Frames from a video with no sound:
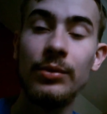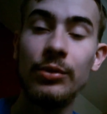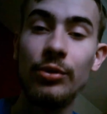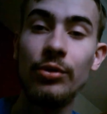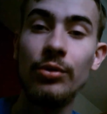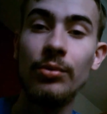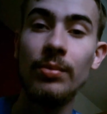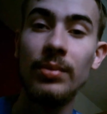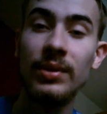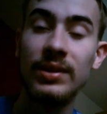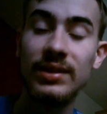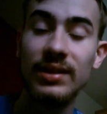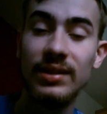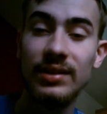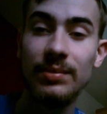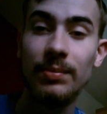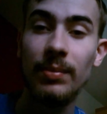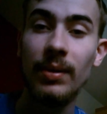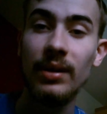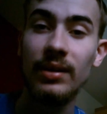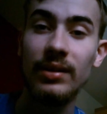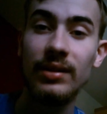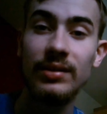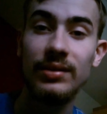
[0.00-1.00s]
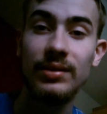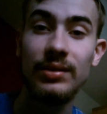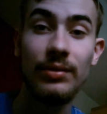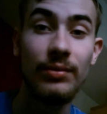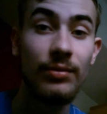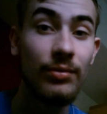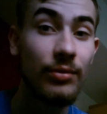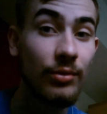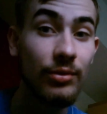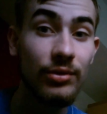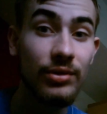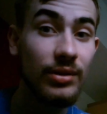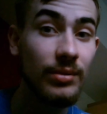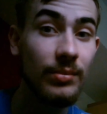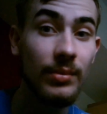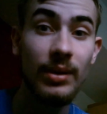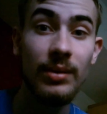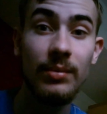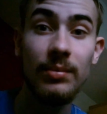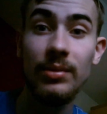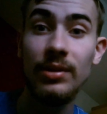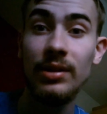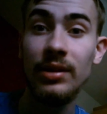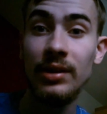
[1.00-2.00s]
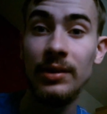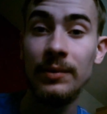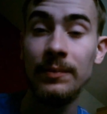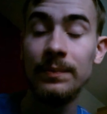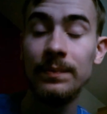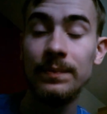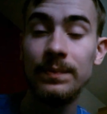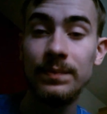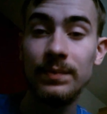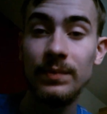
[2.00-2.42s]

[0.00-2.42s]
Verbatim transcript: new business partners in future maybe